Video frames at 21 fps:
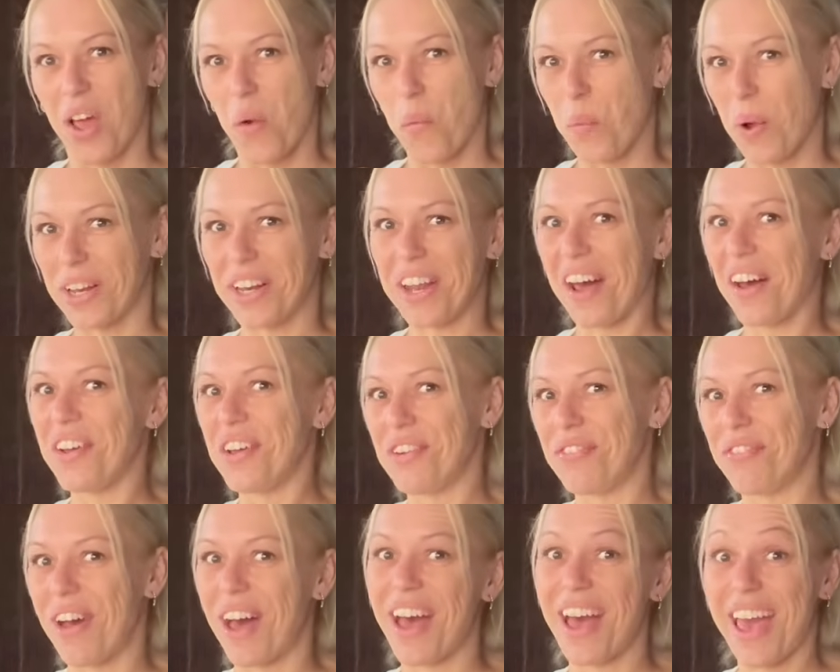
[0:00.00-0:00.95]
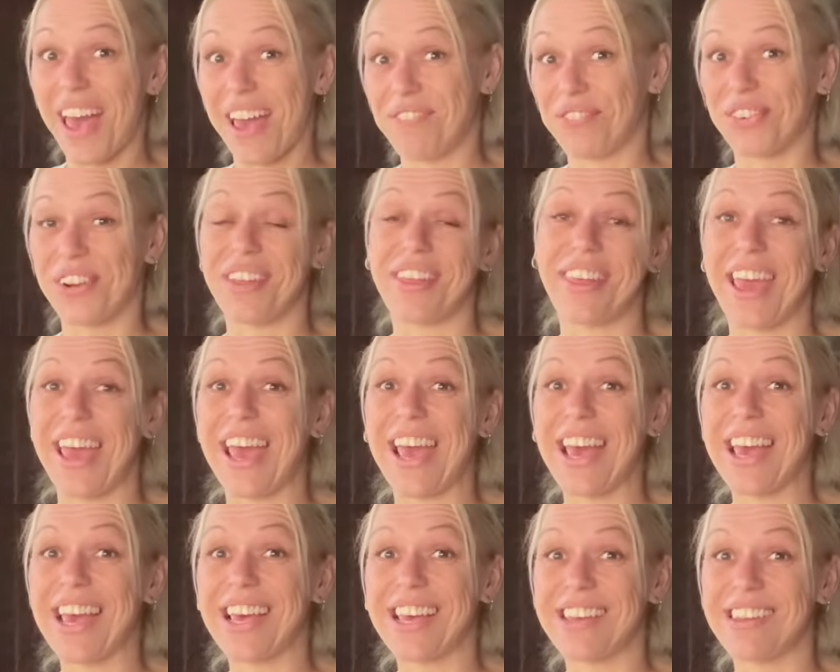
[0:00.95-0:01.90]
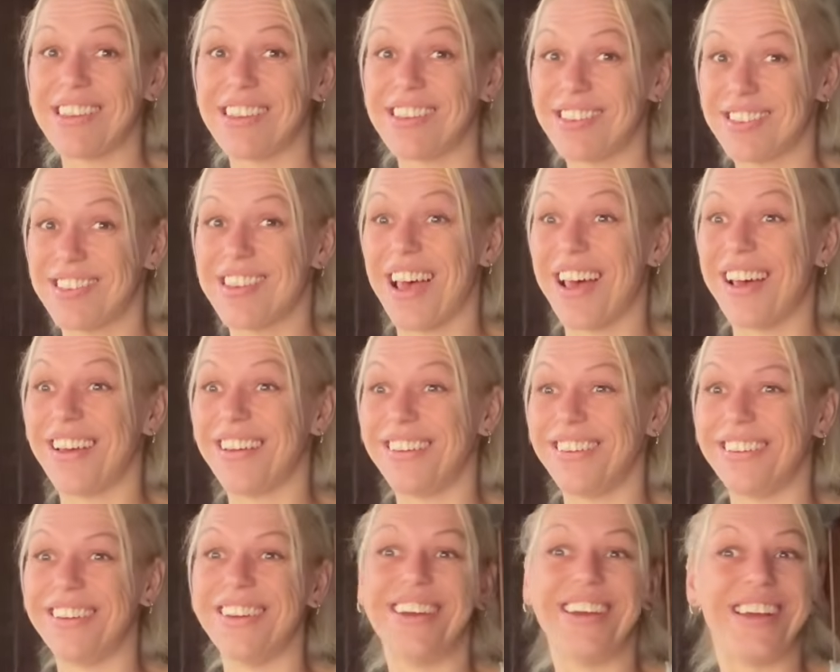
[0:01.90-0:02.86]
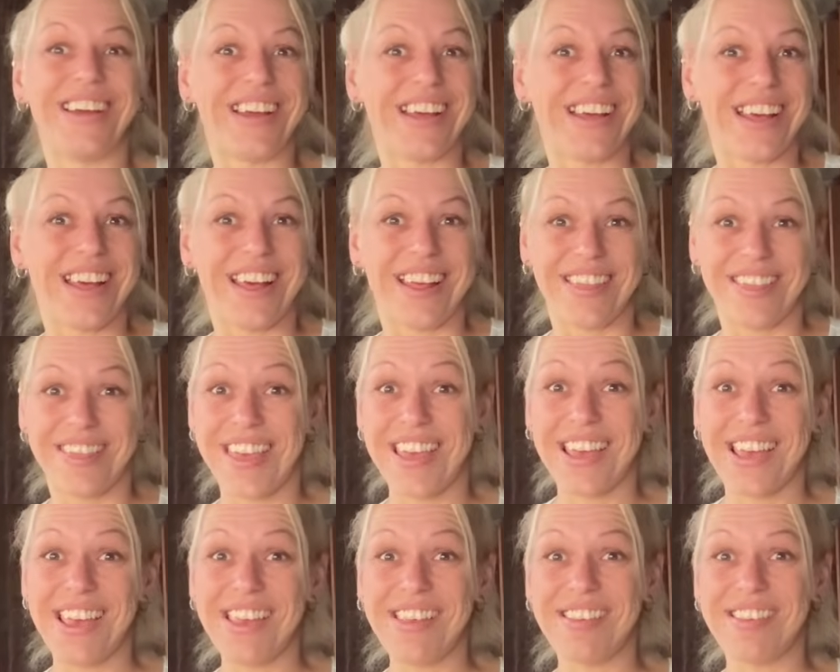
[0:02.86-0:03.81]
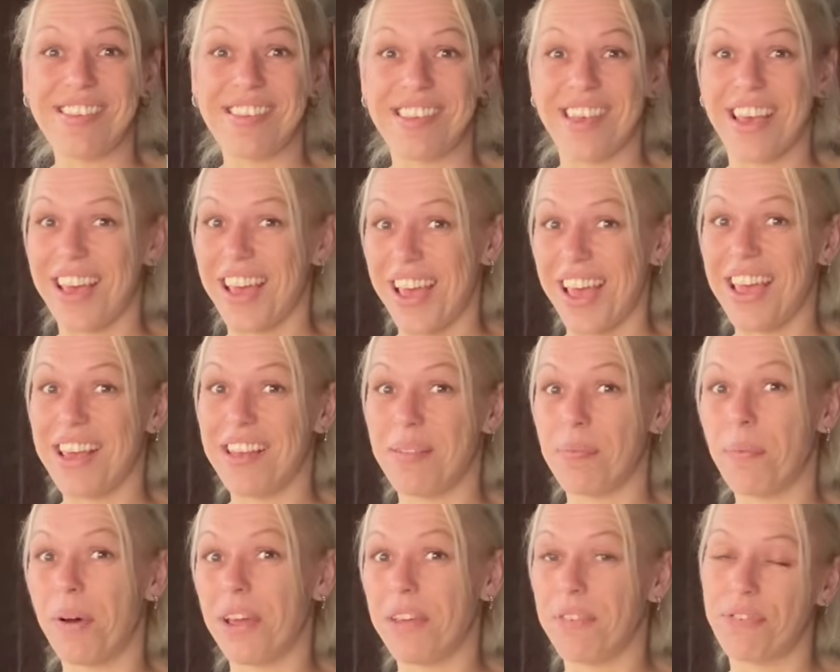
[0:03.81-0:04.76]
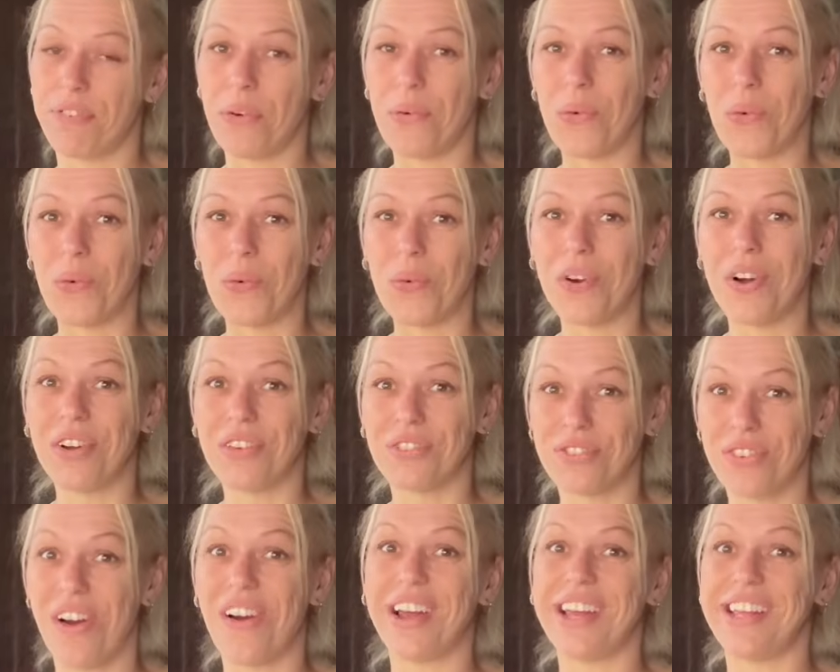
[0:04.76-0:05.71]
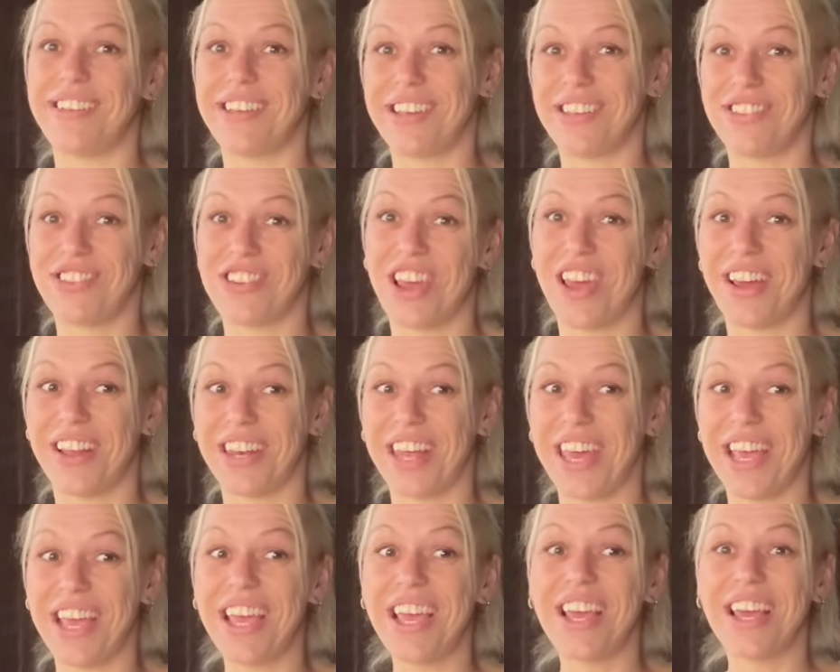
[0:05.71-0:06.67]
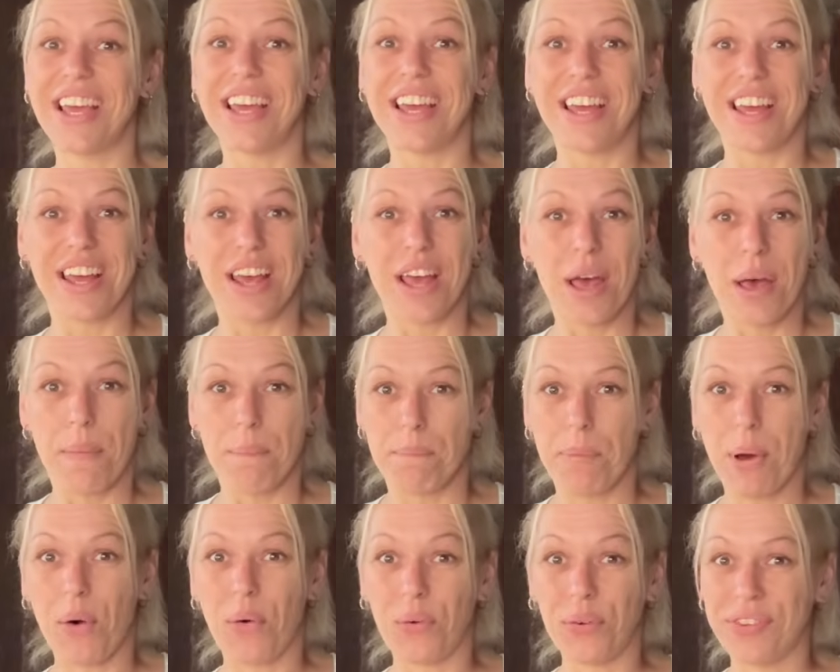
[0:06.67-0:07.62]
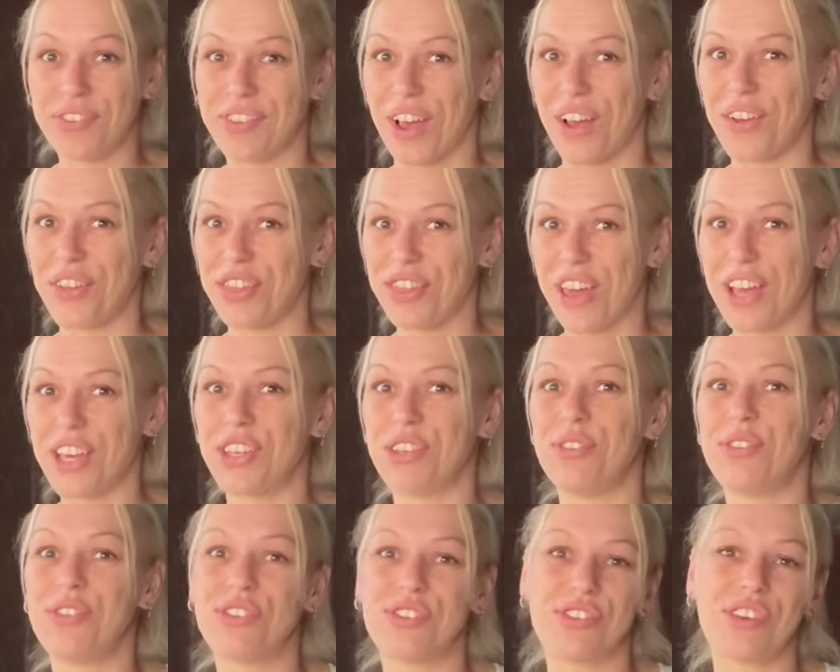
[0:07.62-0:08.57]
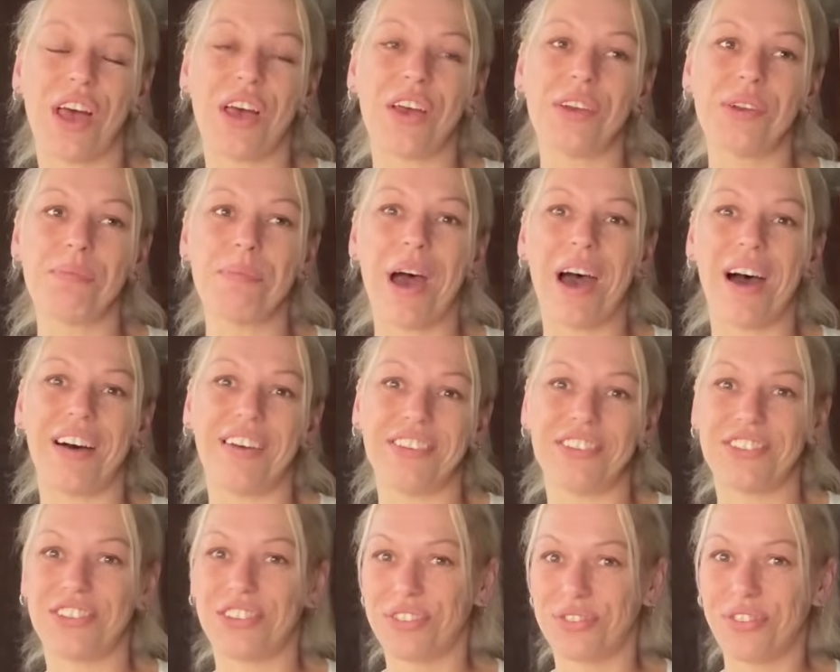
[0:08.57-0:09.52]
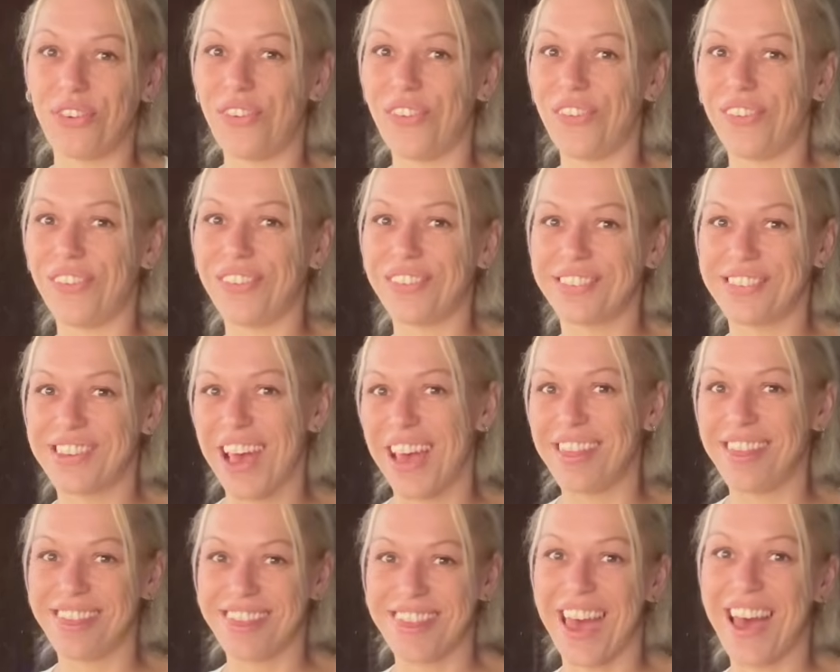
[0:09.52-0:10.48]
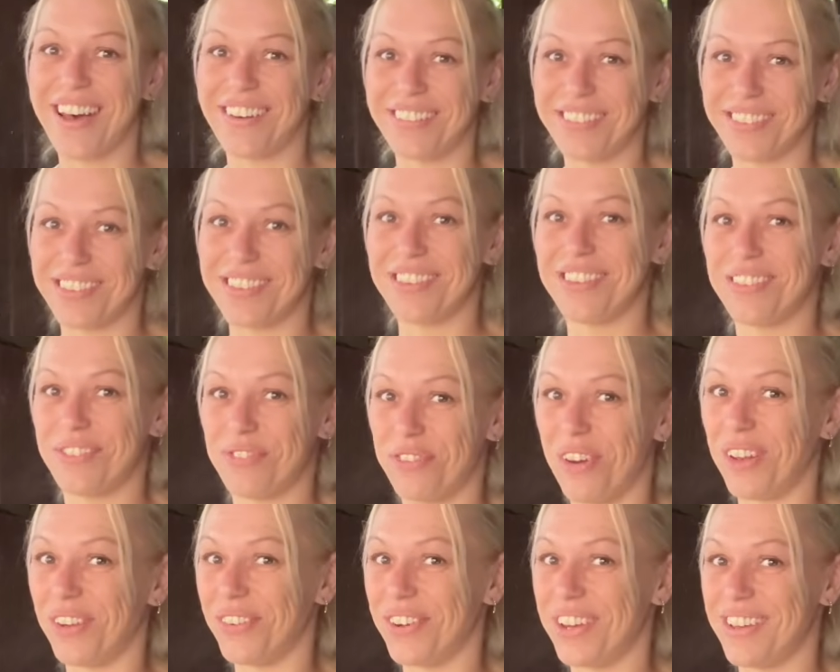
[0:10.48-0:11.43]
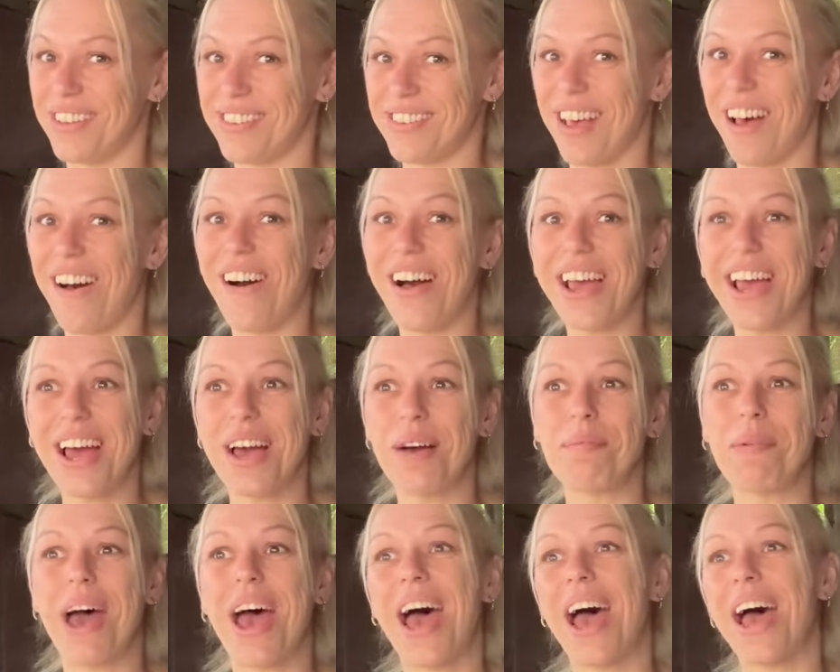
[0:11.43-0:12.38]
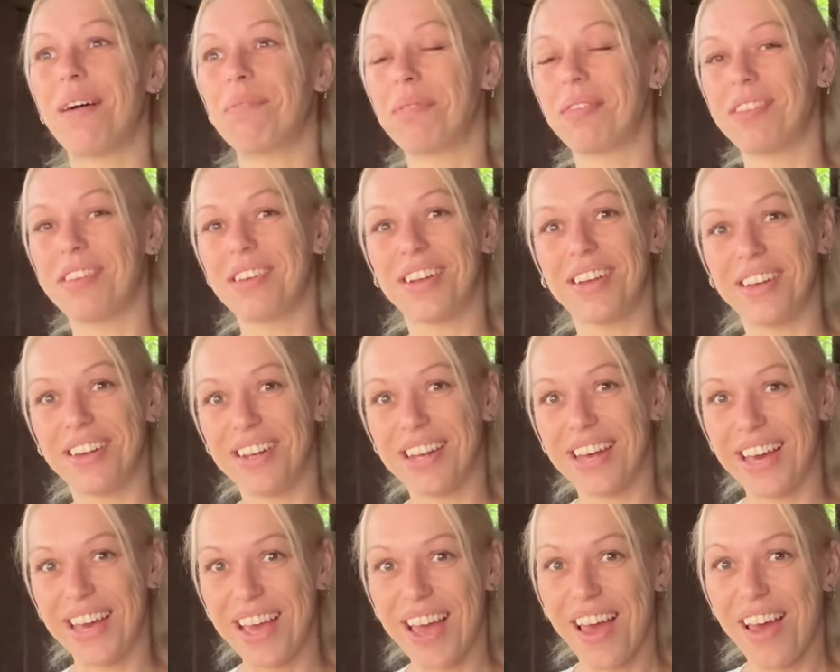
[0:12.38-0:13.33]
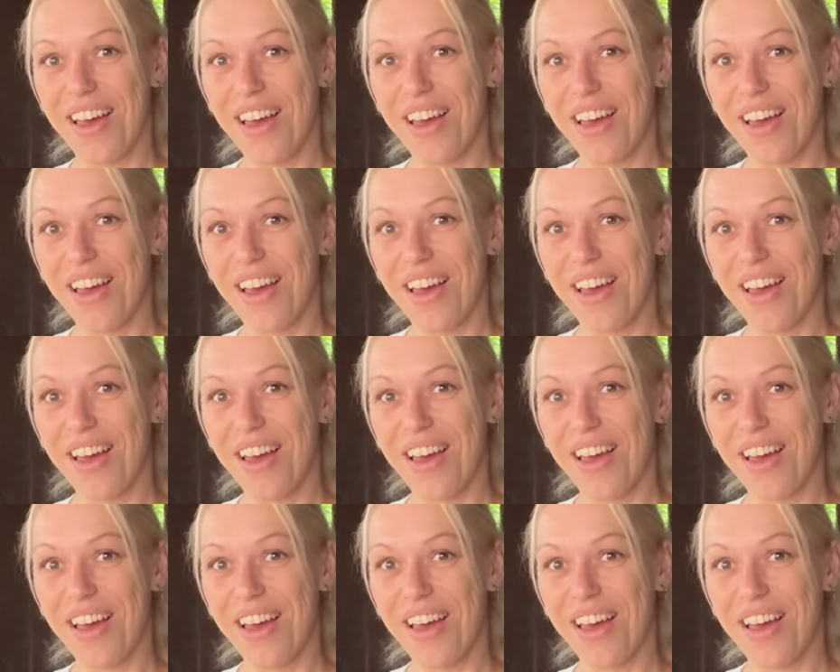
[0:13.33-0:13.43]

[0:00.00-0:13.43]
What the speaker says: went over everything. So this is my full riding journey, but also thank you so much for 10,000 followers. I am absolutely